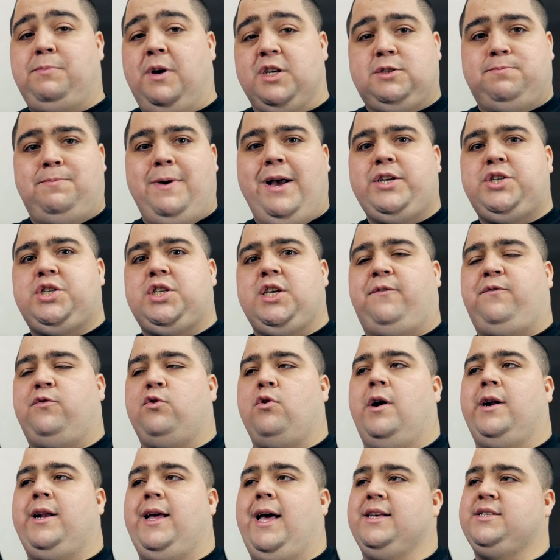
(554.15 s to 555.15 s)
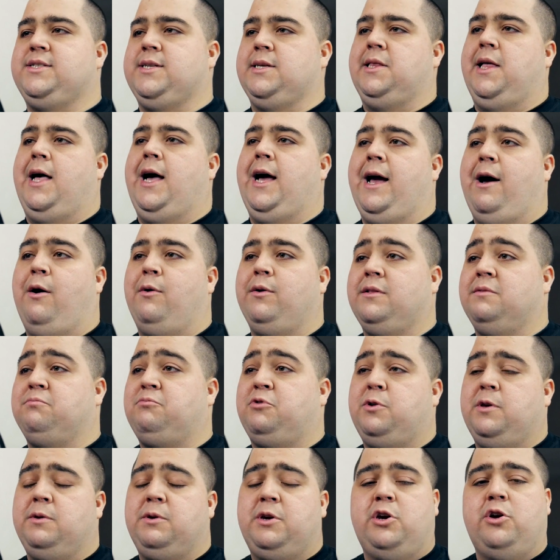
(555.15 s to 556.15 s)
especially if you're on SLI, I would
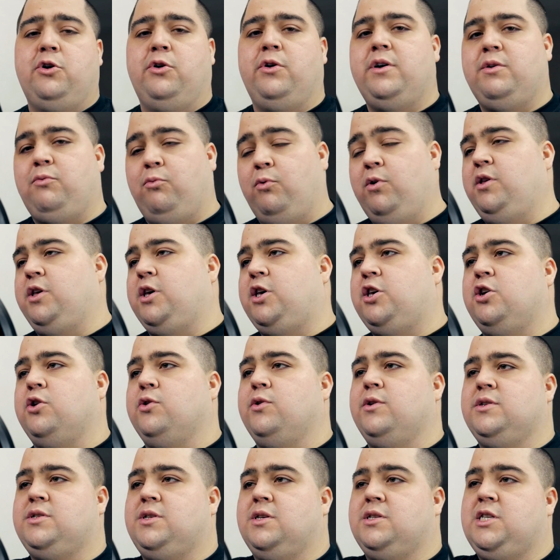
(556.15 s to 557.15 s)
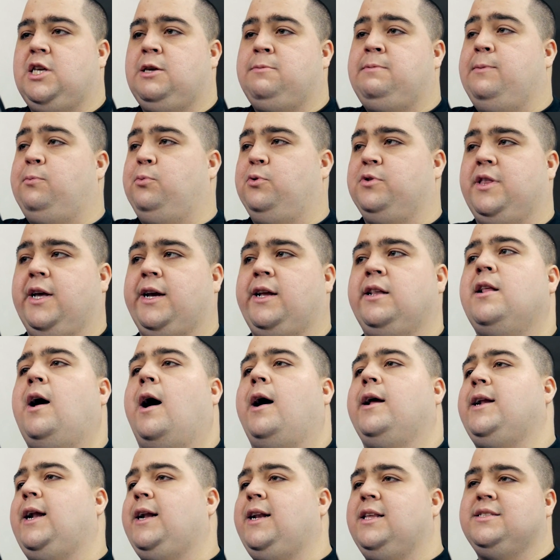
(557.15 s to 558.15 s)
be really curious to see people with like
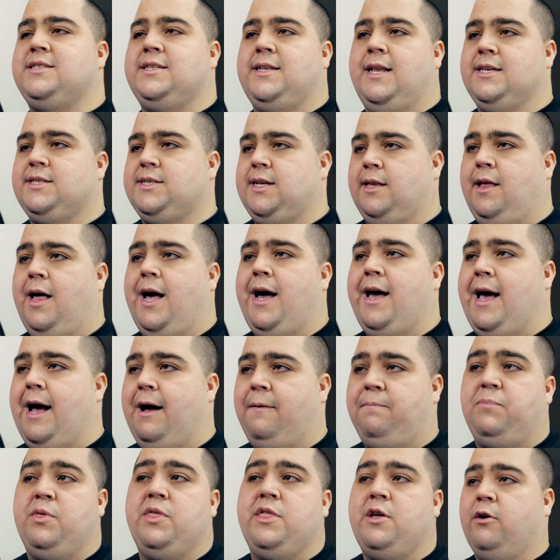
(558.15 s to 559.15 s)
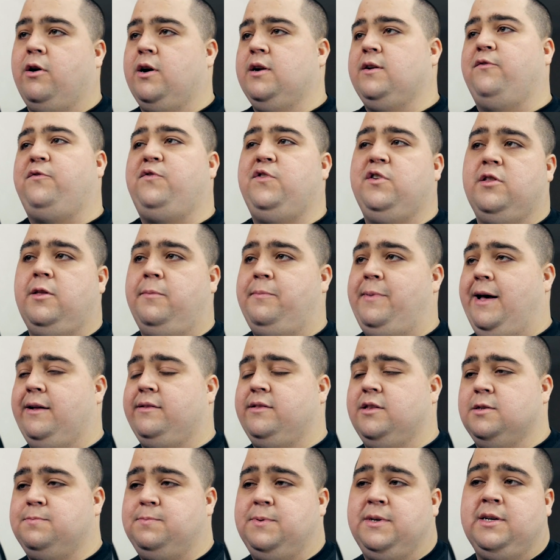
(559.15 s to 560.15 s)
980s and SLI how they're going to feel
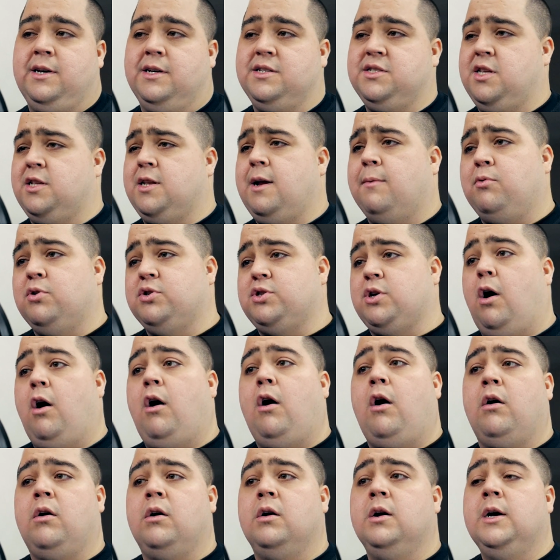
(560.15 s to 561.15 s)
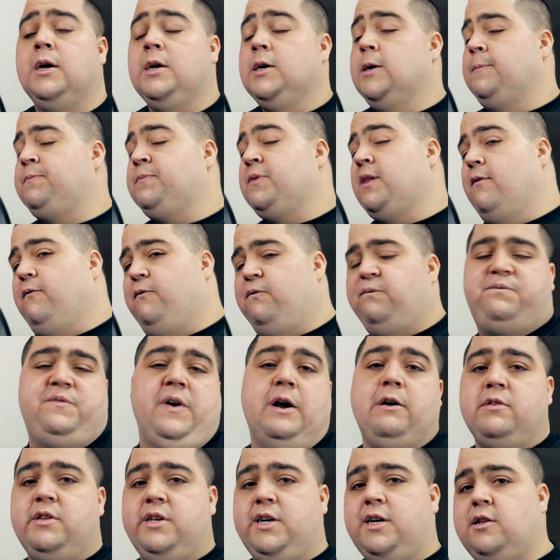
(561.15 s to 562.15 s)
about this, because the numbers are
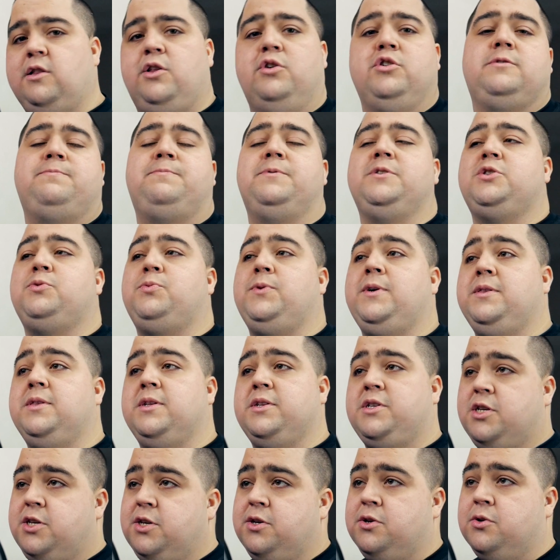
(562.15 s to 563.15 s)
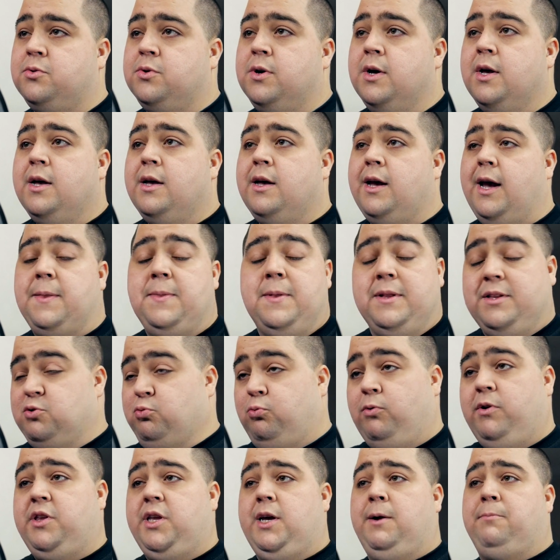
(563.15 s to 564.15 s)
fairly close between the two, and it's
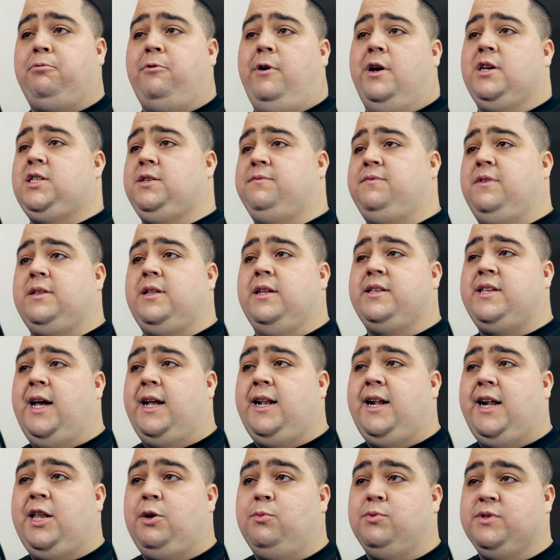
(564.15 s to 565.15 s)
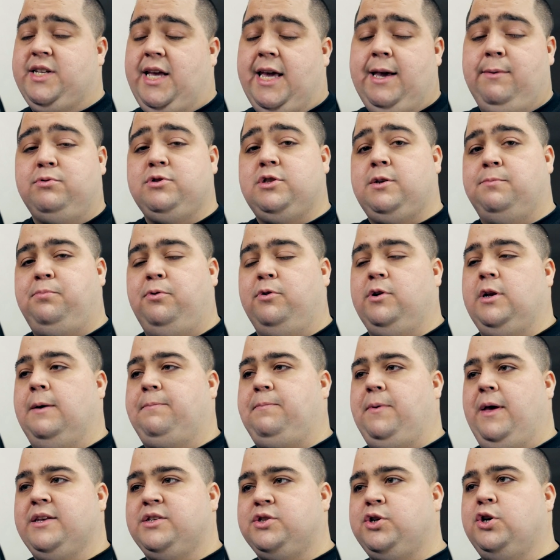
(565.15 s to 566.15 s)
really impressive that the 1080 was able to put
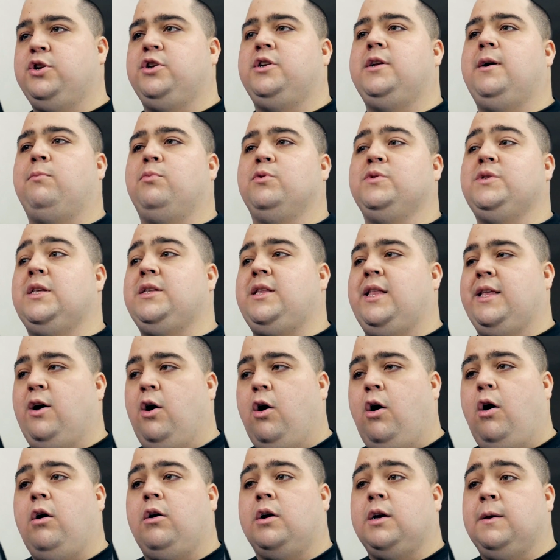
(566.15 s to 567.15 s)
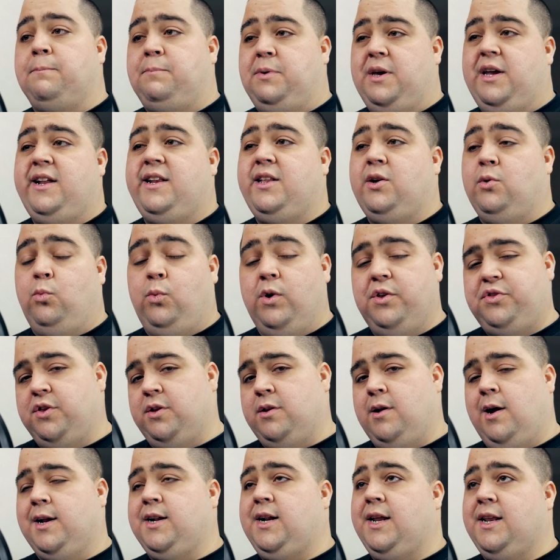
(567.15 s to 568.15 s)
up as good a numbers that they are competing with the
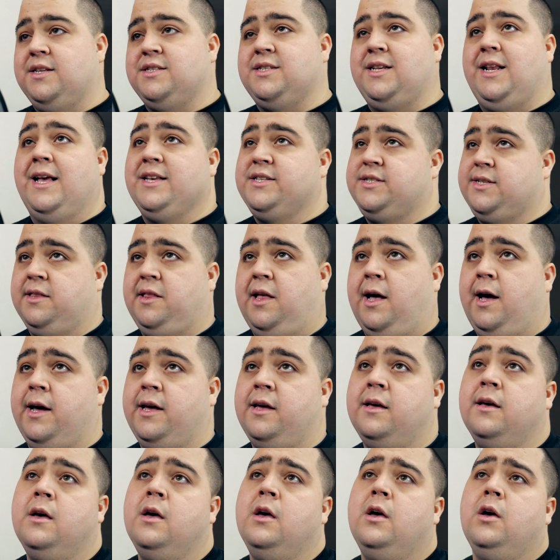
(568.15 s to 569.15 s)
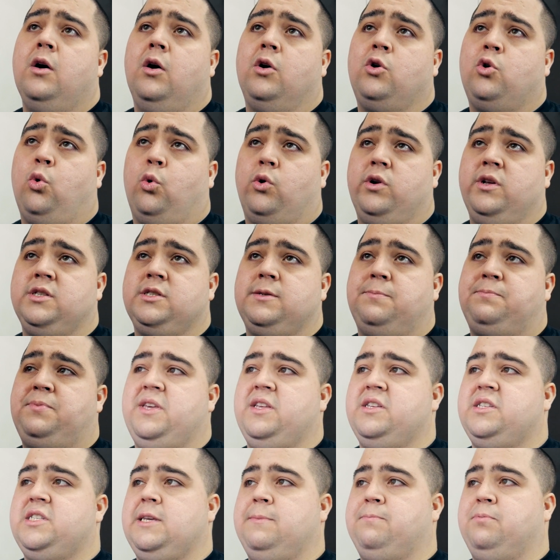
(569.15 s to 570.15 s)
980s and SLI according to
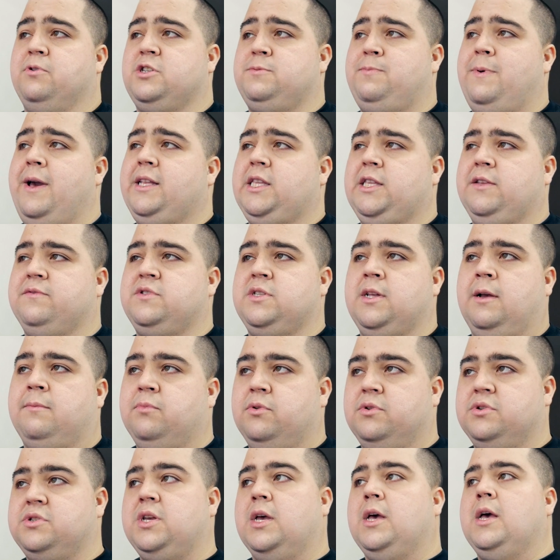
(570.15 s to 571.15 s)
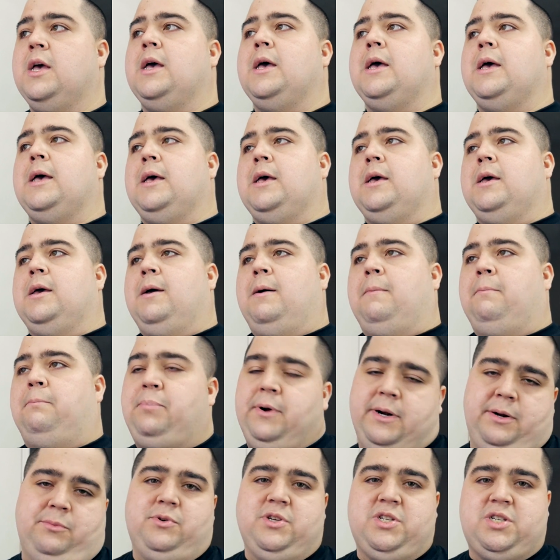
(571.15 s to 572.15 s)
PC Perspectives numbers.
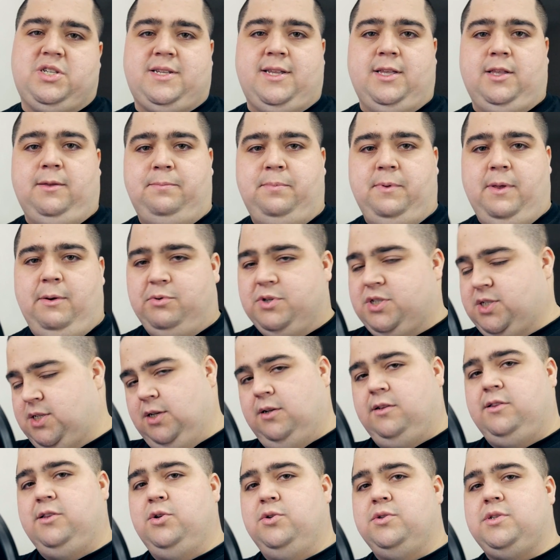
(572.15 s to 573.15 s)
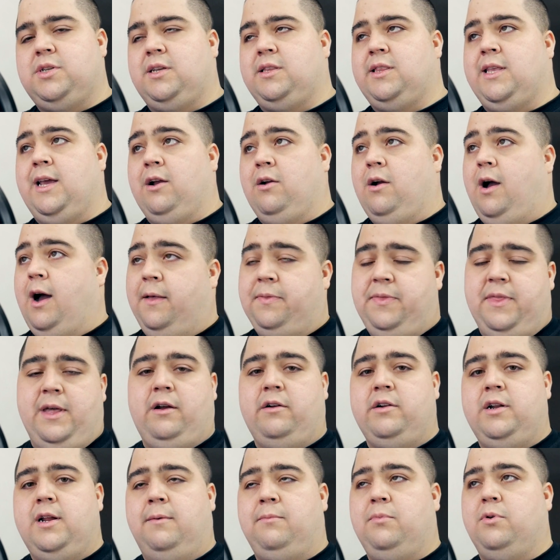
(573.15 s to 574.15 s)
But it was still losing there on
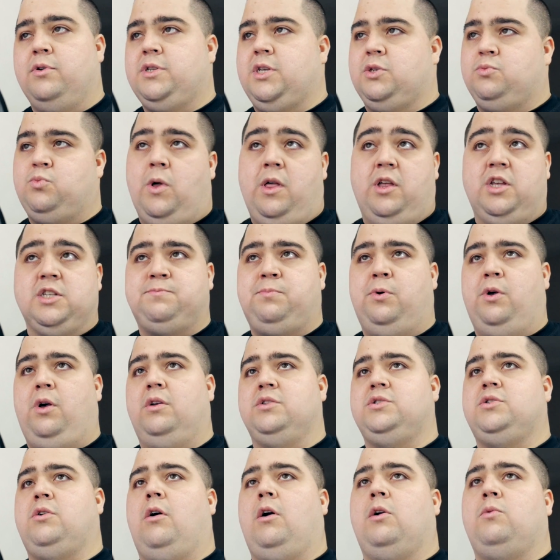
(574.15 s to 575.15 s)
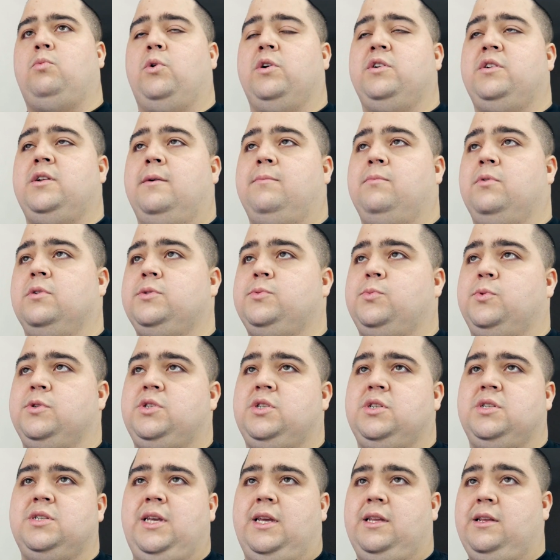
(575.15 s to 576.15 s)
their numbers as well as Paul's Hardware numbers,
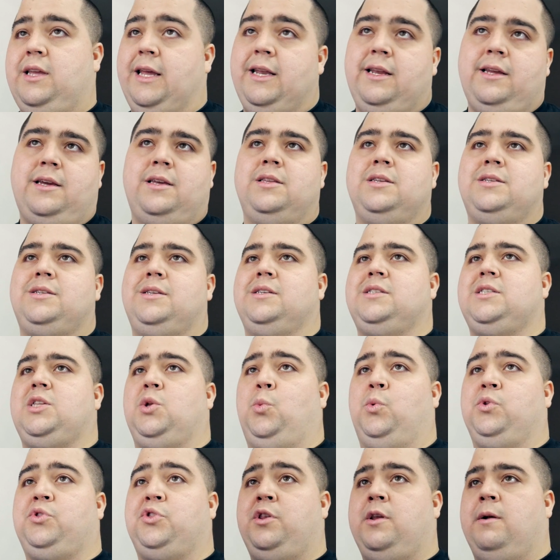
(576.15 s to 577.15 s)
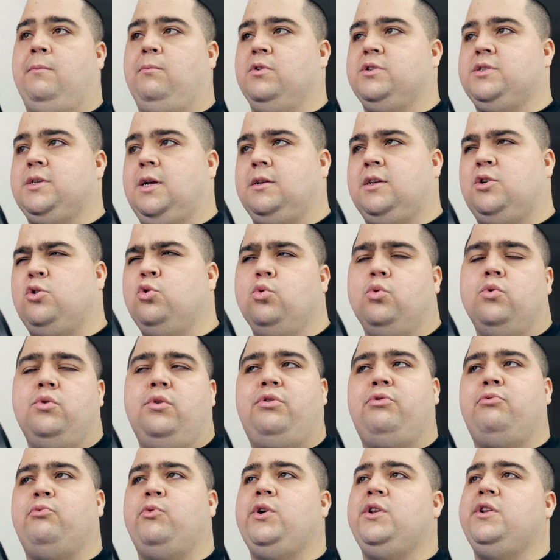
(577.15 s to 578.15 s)
which is inconsistent with the numbers on Guru
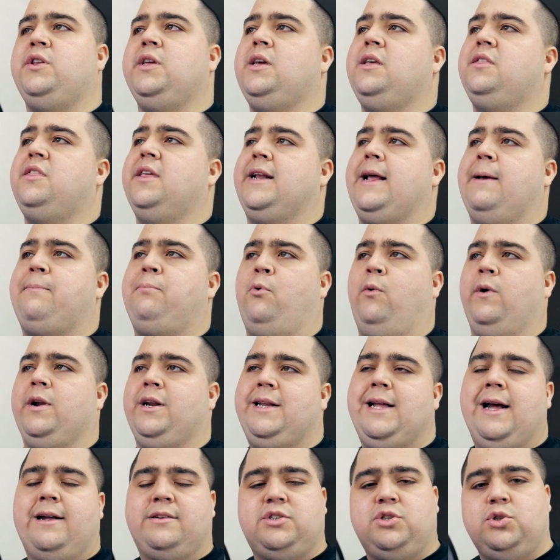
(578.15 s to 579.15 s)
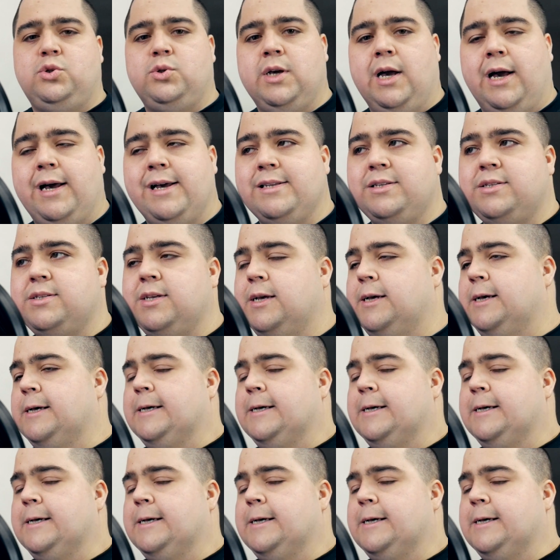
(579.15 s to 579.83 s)
3D that I pointed out to you guys.